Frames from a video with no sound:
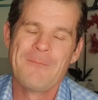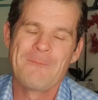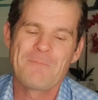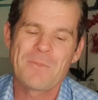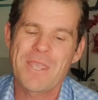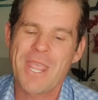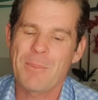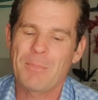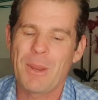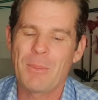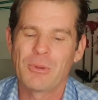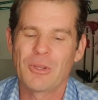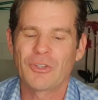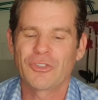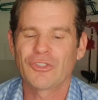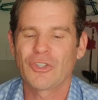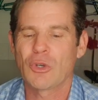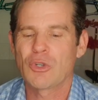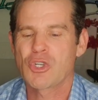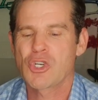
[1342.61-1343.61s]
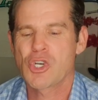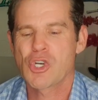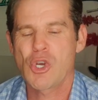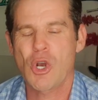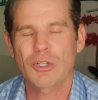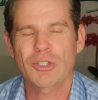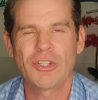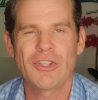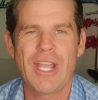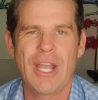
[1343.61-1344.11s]
Yet people are so
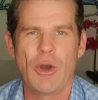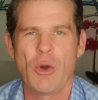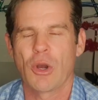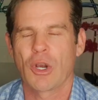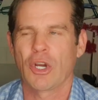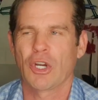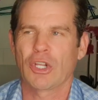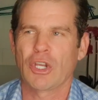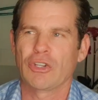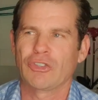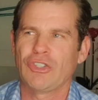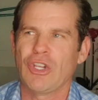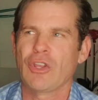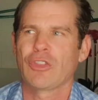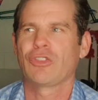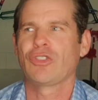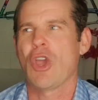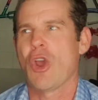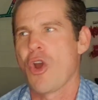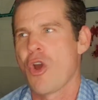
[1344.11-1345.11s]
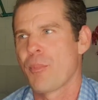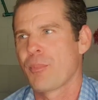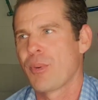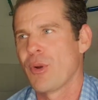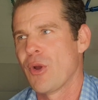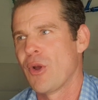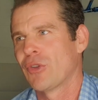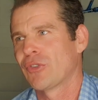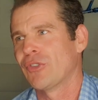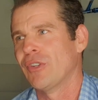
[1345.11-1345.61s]
shocked at the end. Oh, I've got to go see a
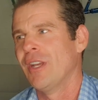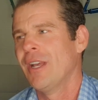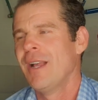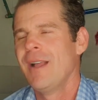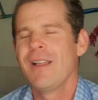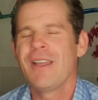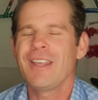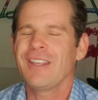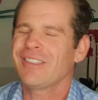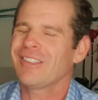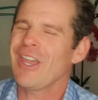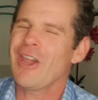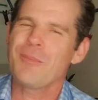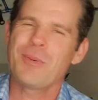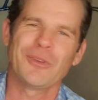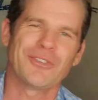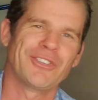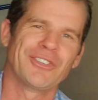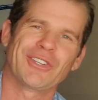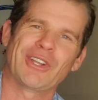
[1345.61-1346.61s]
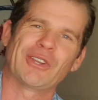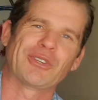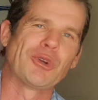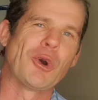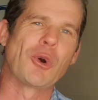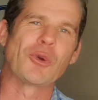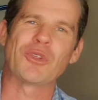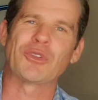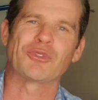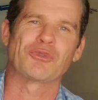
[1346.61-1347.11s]
therapist. Your therapist isn't going to
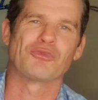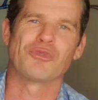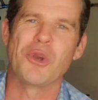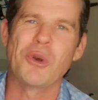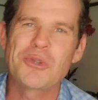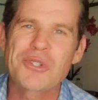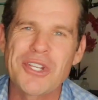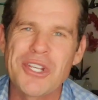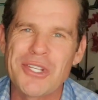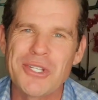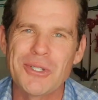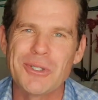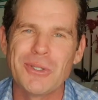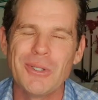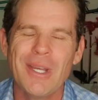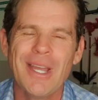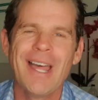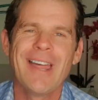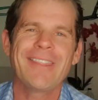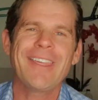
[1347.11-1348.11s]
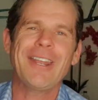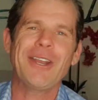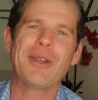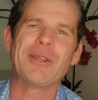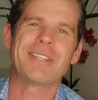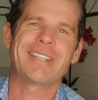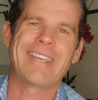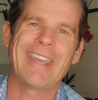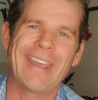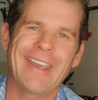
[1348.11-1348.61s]
talk this real to you. They
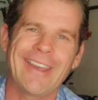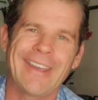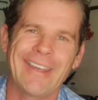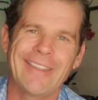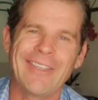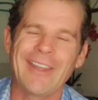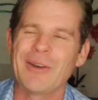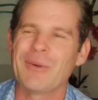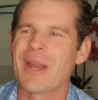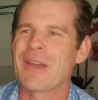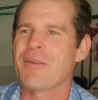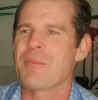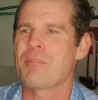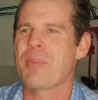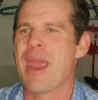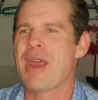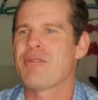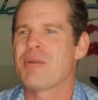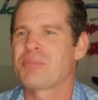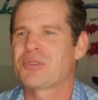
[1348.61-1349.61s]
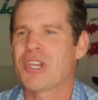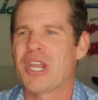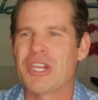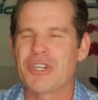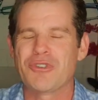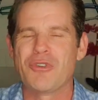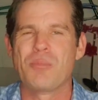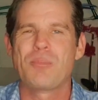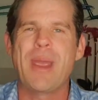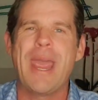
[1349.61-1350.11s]
don't care. They don't want to have a bad
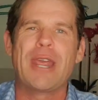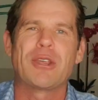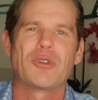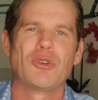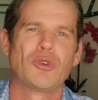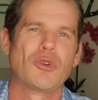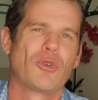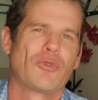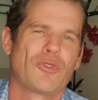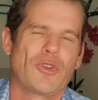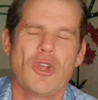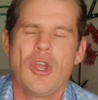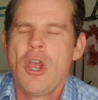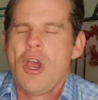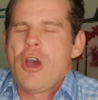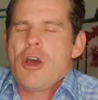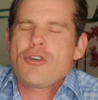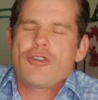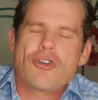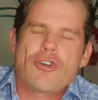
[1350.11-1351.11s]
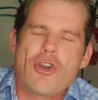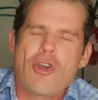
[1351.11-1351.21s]
reputation or a bad Google review. Oh, no.